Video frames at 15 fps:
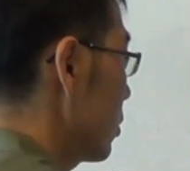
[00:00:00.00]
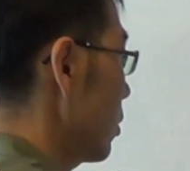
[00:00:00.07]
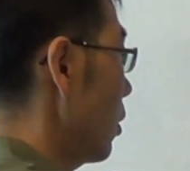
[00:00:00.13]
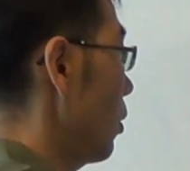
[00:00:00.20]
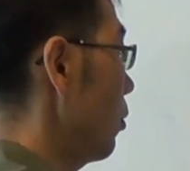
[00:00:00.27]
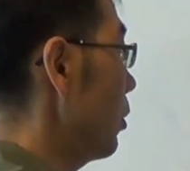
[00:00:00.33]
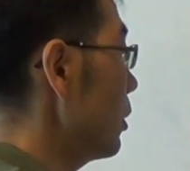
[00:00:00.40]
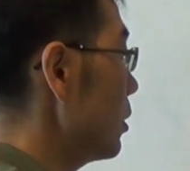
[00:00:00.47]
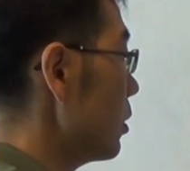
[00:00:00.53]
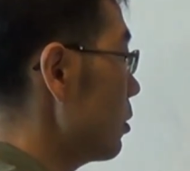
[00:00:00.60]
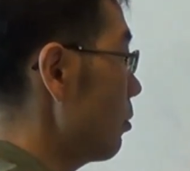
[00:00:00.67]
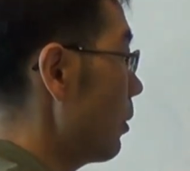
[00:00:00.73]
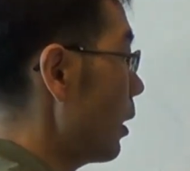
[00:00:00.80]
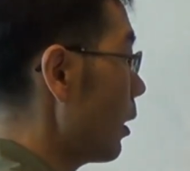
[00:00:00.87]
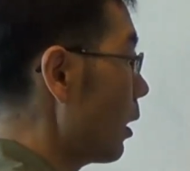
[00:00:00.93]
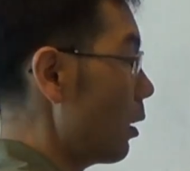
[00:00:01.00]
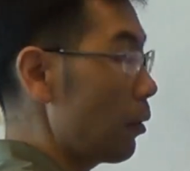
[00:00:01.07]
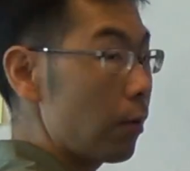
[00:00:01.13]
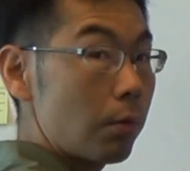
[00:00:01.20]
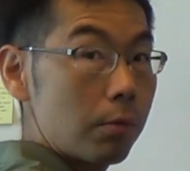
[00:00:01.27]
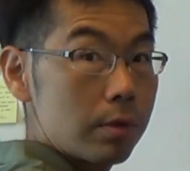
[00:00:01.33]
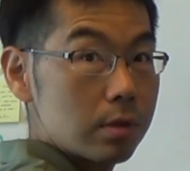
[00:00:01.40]
So we just make
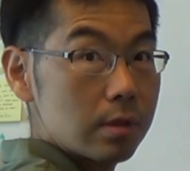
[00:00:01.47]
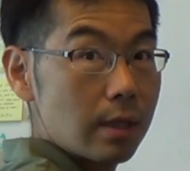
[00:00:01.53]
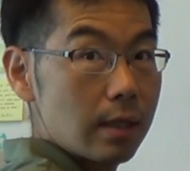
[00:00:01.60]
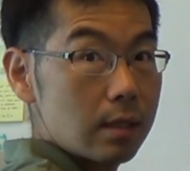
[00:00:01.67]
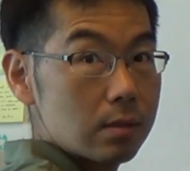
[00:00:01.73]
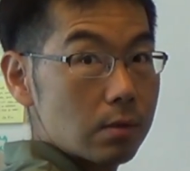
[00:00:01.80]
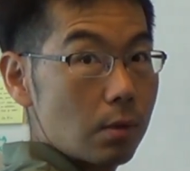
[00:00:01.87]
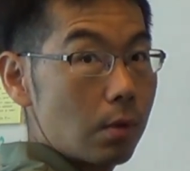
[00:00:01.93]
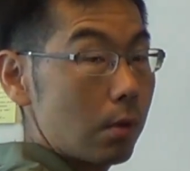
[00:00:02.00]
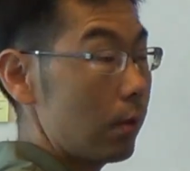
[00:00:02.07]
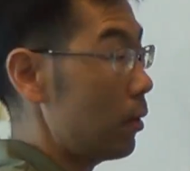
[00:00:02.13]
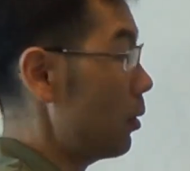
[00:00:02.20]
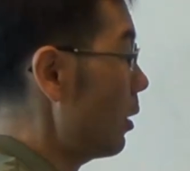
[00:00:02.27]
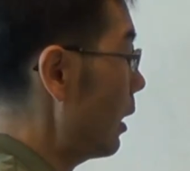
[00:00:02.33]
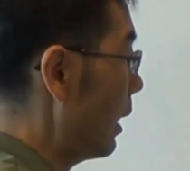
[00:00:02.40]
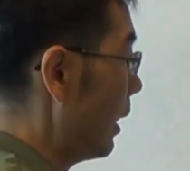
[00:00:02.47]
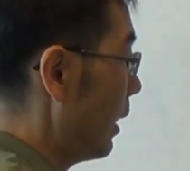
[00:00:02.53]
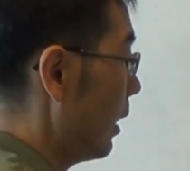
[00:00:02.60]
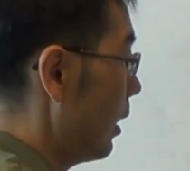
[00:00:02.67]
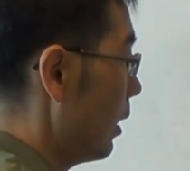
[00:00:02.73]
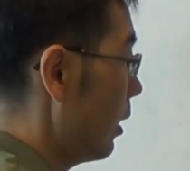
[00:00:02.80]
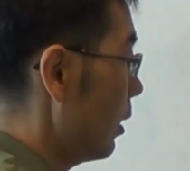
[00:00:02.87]
our origin as O.
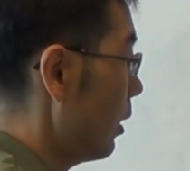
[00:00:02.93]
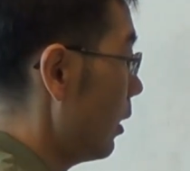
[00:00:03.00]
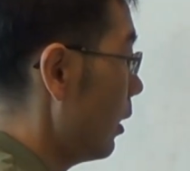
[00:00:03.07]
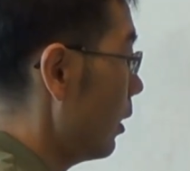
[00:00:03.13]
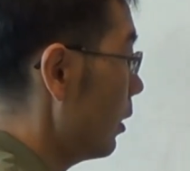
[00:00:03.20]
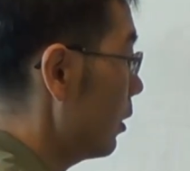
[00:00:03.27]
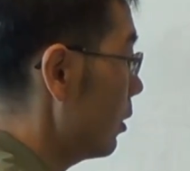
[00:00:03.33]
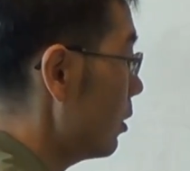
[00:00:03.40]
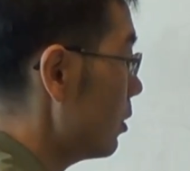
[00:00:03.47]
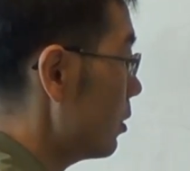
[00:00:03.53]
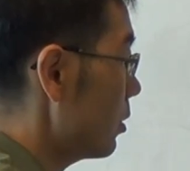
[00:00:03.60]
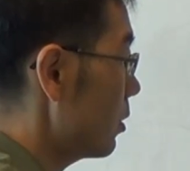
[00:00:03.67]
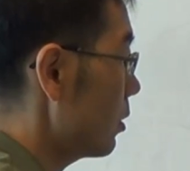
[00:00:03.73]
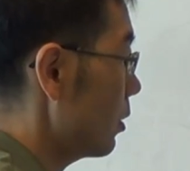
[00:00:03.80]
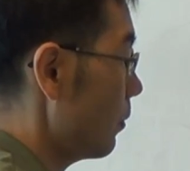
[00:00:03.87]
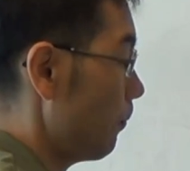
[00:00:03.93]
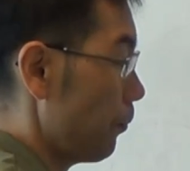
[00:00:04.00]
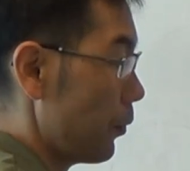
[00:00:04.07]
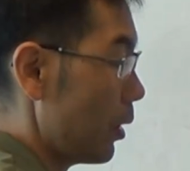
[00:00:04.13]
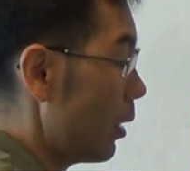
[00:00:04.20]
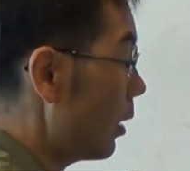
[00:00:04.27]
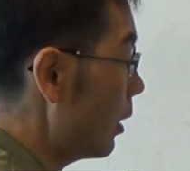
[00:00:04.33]
Then this
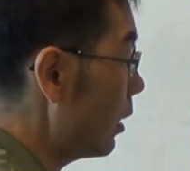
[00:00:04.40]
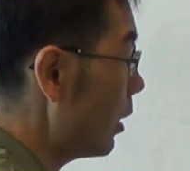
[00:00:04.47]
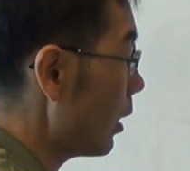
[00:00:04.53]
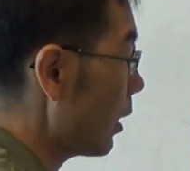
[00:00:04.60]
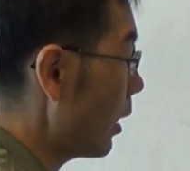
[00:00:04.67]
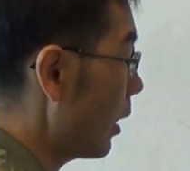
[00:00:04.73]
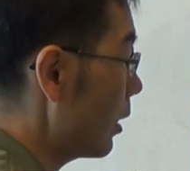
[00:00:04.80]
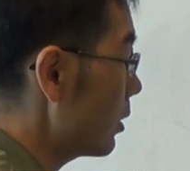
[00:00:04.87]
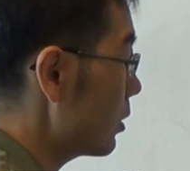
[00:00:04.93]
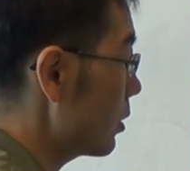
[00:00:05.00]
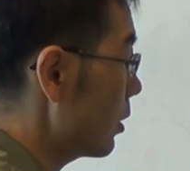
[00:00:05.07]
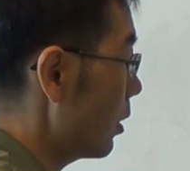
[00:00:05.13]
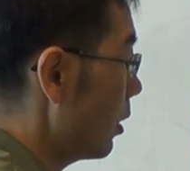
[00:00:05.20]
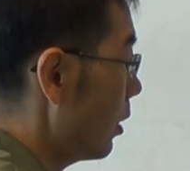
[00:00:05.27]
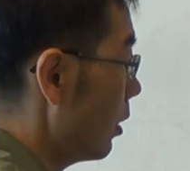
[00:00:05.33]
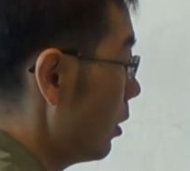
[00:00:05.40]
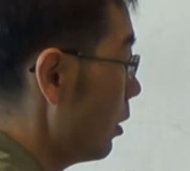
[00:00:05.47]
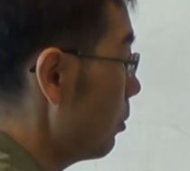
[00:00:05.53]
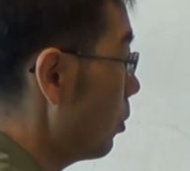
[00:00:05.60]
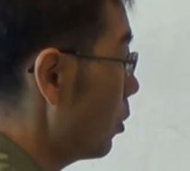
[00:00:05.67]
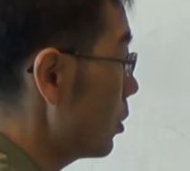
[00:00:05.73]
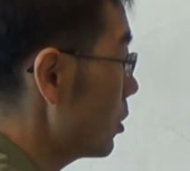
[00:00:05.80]
indicates the
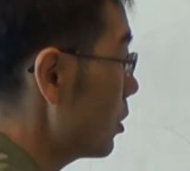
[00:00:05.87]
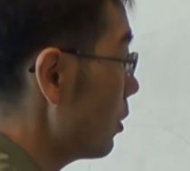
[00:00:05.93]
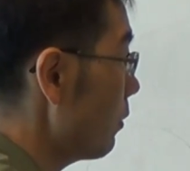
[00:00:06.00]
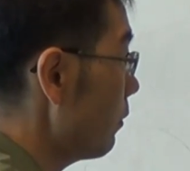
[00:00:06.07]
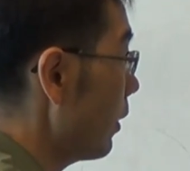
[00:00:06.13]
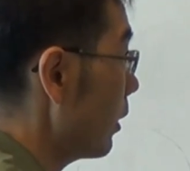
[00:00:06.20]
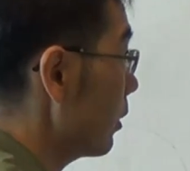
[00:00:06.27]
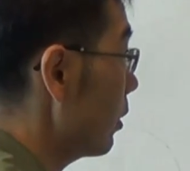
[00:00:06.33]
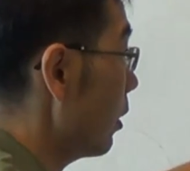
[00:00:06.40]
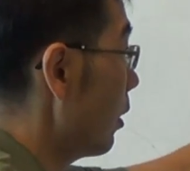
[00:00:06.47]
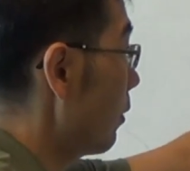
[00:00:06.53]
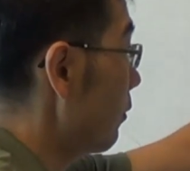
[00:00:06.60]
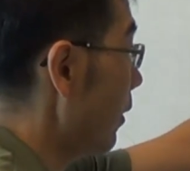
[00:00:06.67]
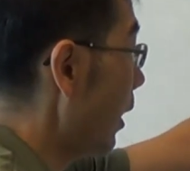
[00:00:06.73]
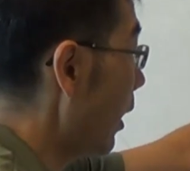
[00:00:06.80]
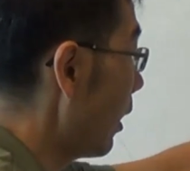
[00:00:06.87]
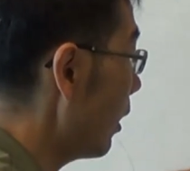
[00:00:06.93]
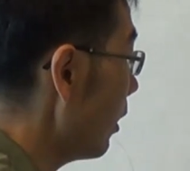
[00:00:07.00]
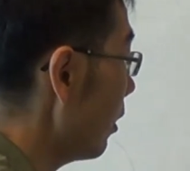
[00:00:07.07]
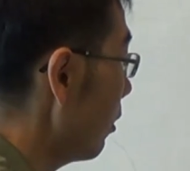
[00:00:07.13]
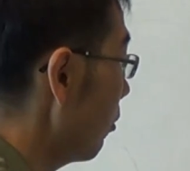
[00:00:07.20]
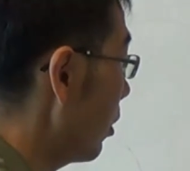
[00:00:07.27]
position vector of
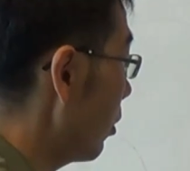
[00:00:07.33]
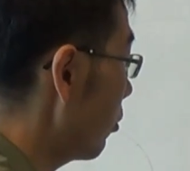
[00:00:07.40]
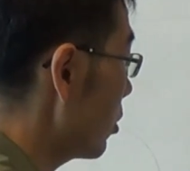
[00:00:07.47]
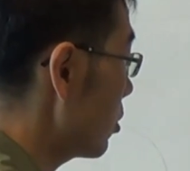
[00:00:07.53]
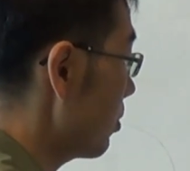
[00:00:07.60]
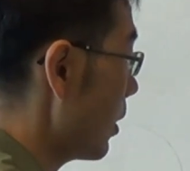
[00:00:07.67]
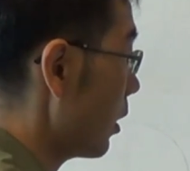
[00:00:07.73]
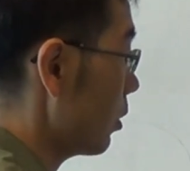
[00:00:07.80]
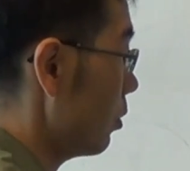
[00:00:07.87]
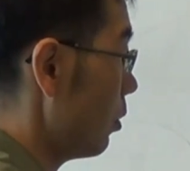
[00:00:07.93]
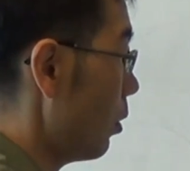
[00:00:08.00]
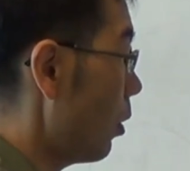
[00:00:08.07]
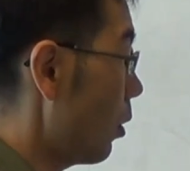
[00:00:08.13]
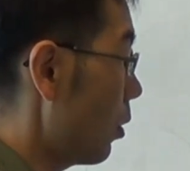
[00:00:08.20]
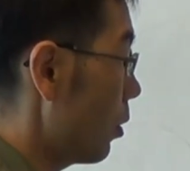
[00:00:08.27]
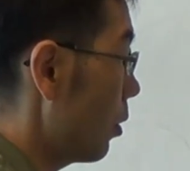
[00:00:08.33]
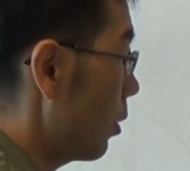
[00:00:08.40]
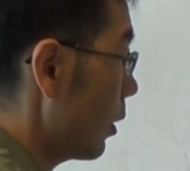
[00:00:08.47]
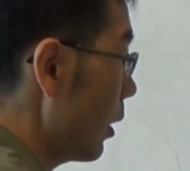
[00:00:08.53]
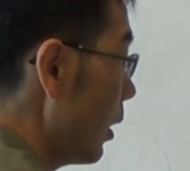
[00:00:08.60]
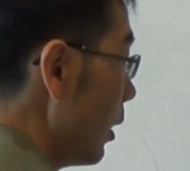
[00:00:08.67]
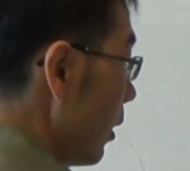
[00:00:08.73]
A with respect to O.
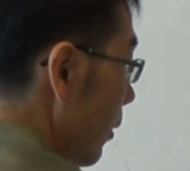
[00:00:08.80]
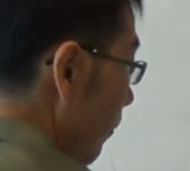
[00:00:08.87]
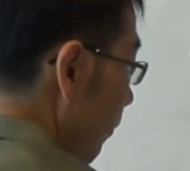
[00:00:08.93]
Okay?